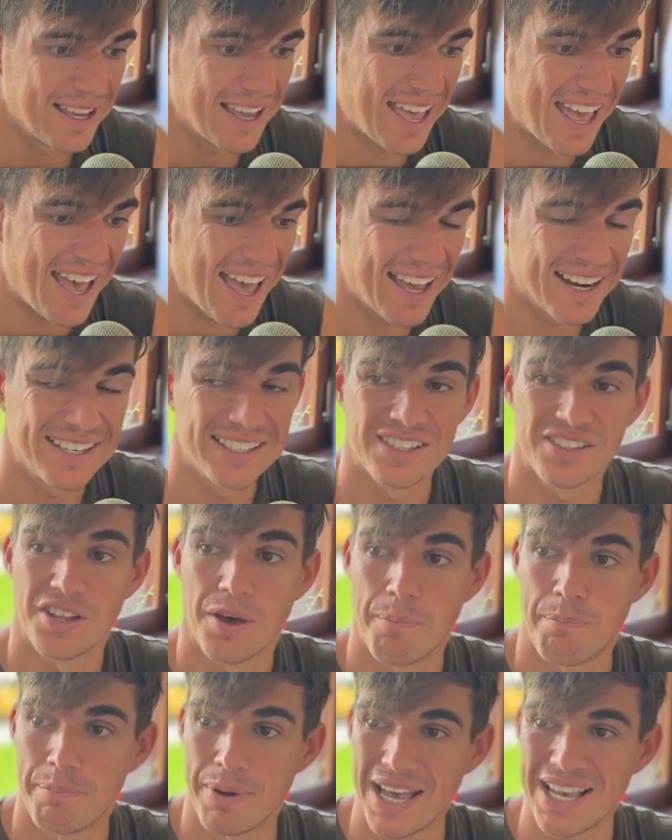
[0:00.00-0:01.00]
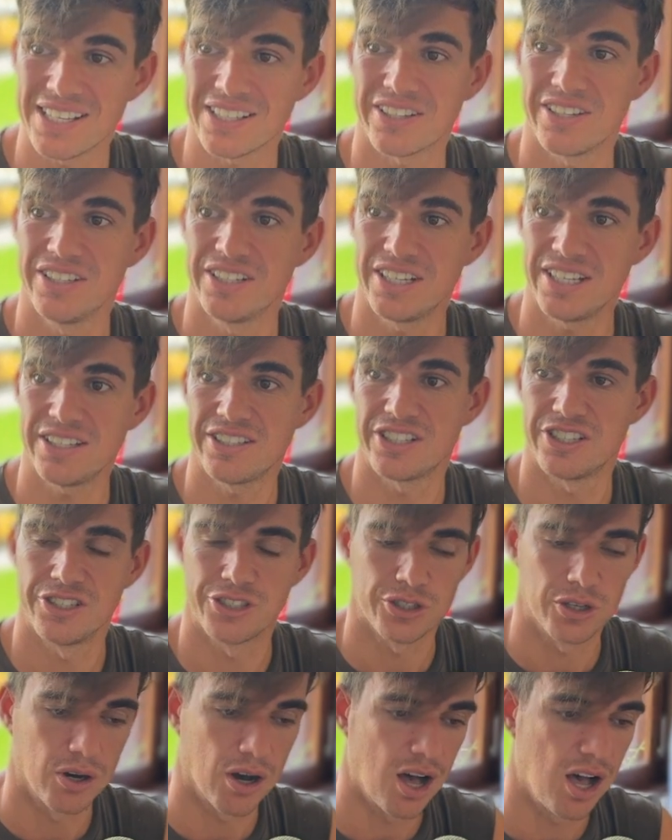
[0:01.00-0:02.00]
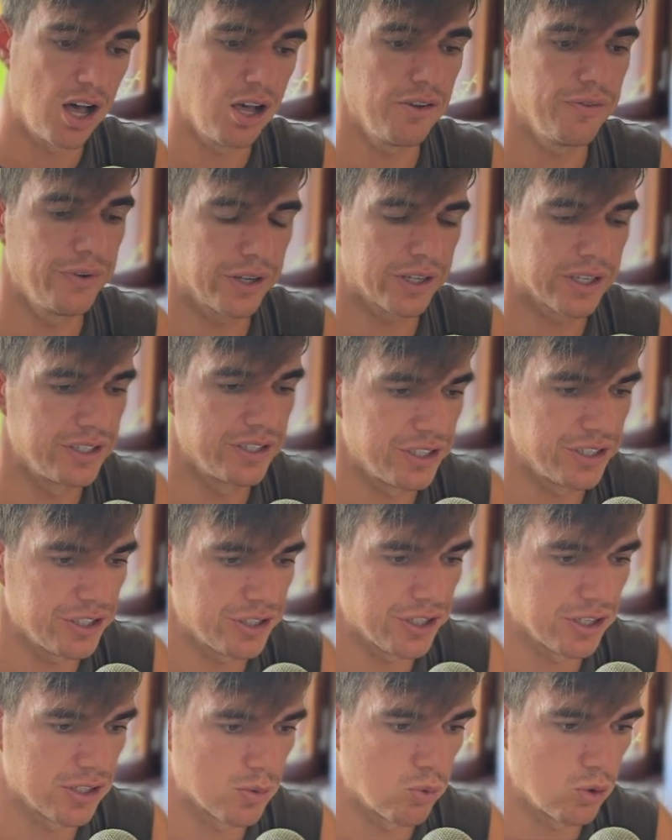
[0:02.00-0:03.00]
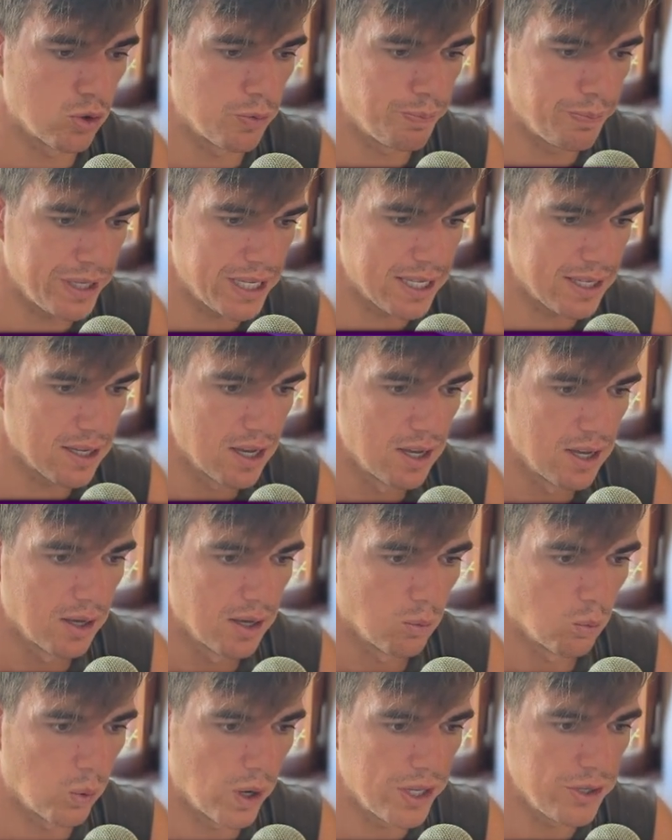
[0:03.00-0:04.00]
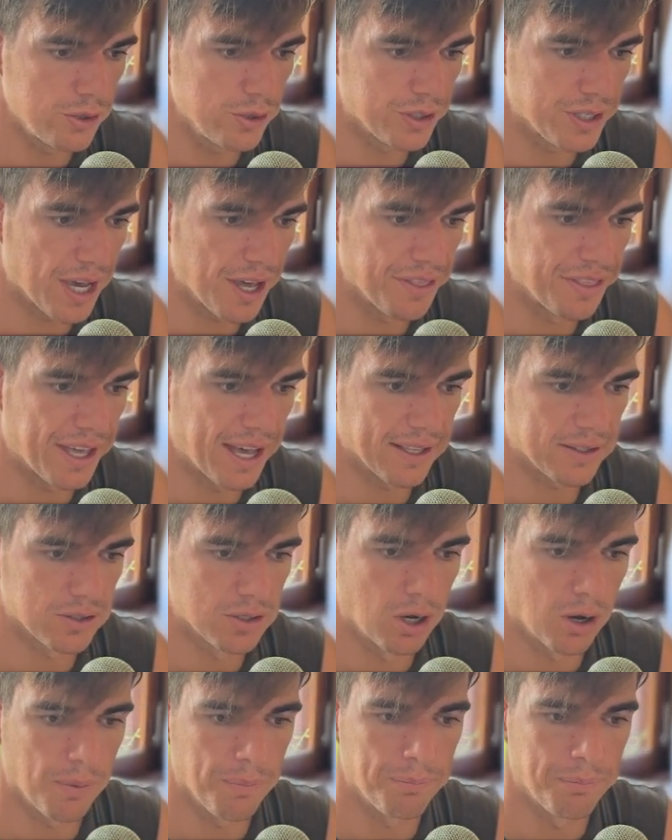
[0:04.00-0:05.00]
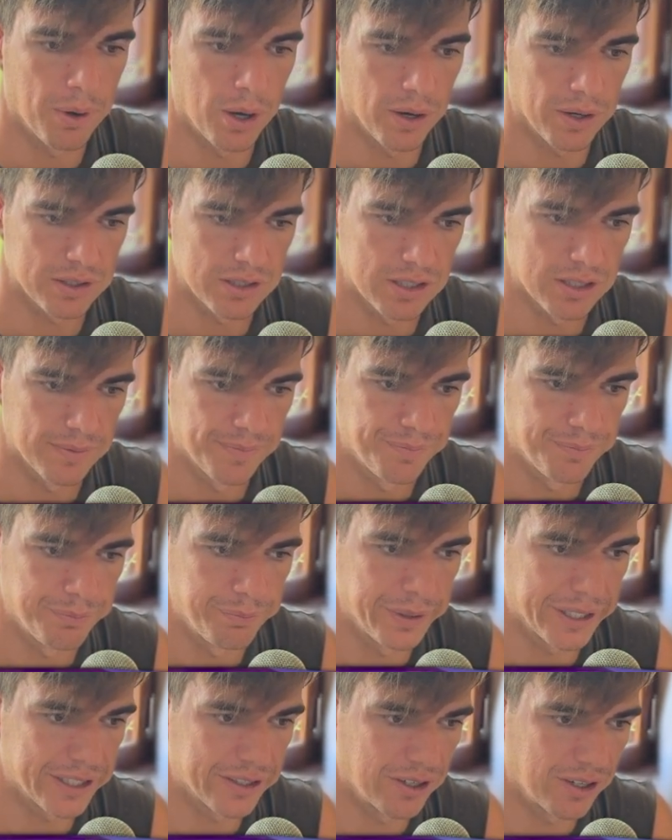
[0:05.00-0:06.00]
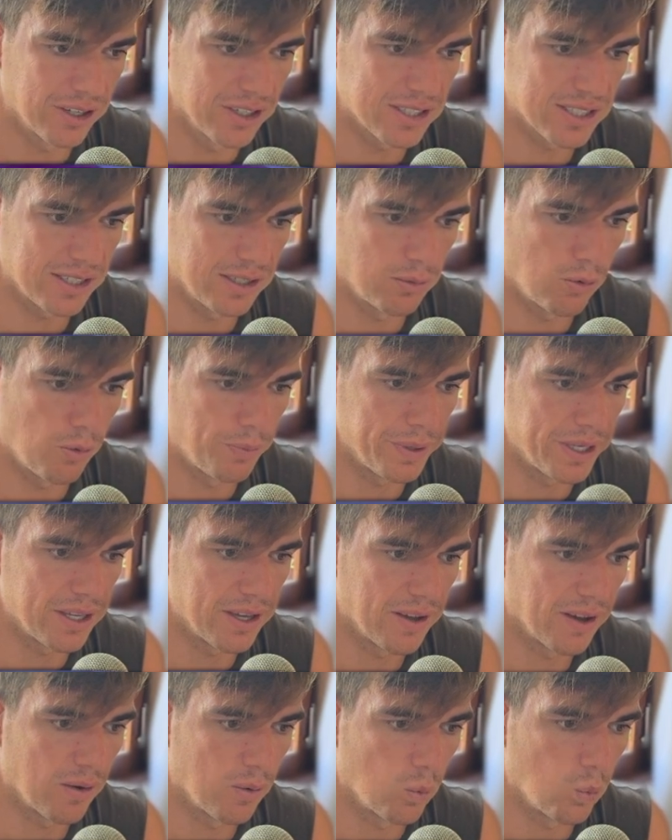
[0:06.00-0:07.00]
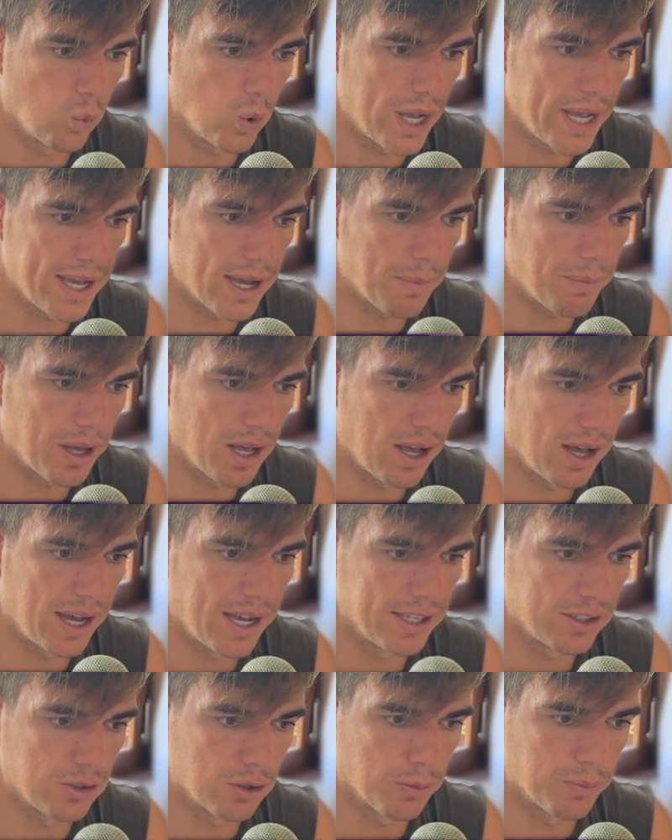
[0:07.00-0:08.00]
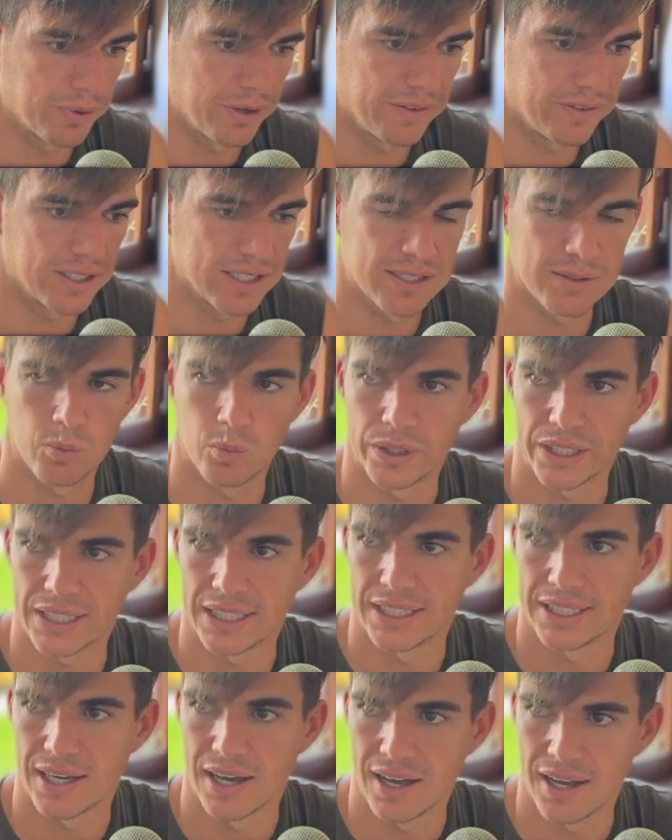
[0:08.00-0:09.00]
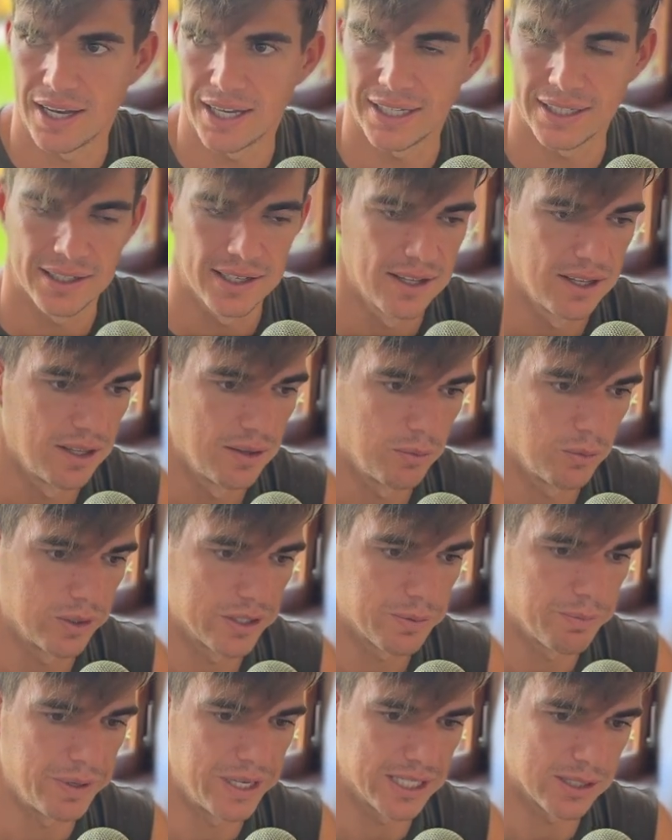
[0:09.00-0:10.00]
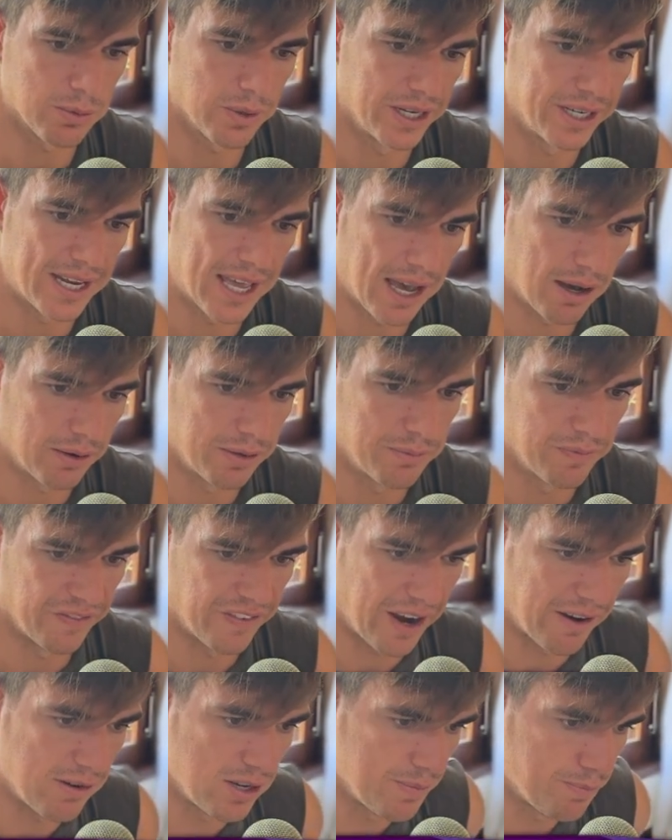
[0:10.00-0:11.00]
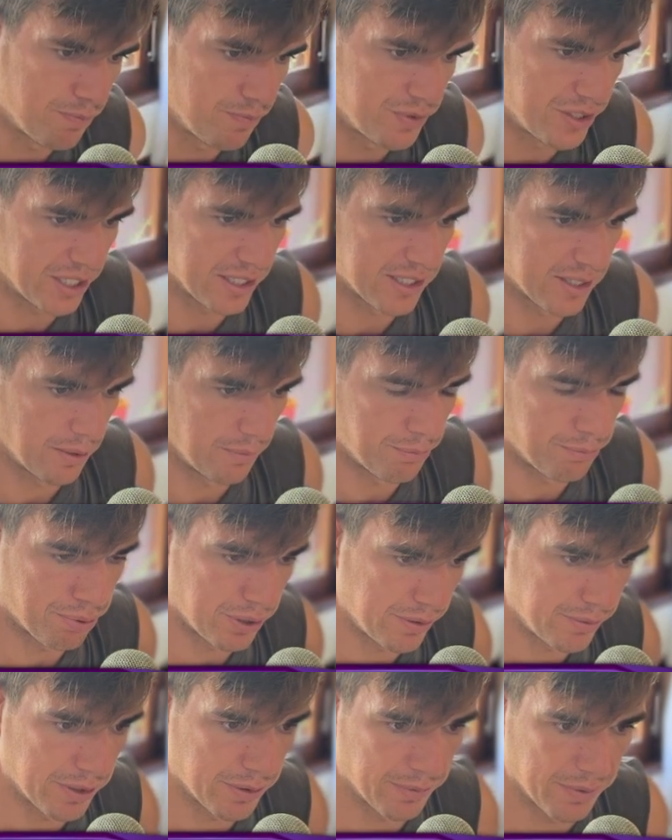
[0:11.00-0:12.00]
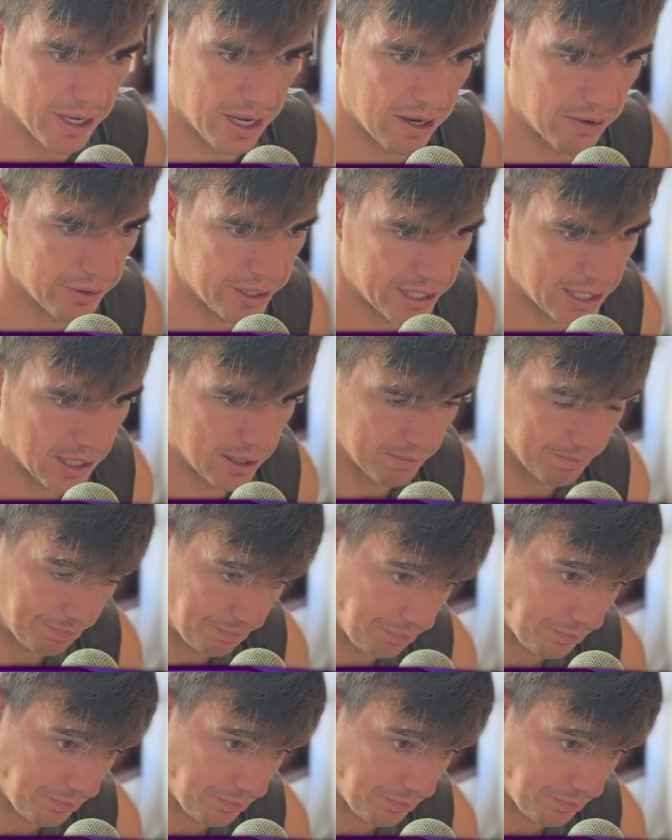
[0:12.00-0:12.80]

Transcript: And the best conditions, your alpha conditions, would be when you get that top box, because it will be way up high in your previous weekly high, which means we're now in very premium arena.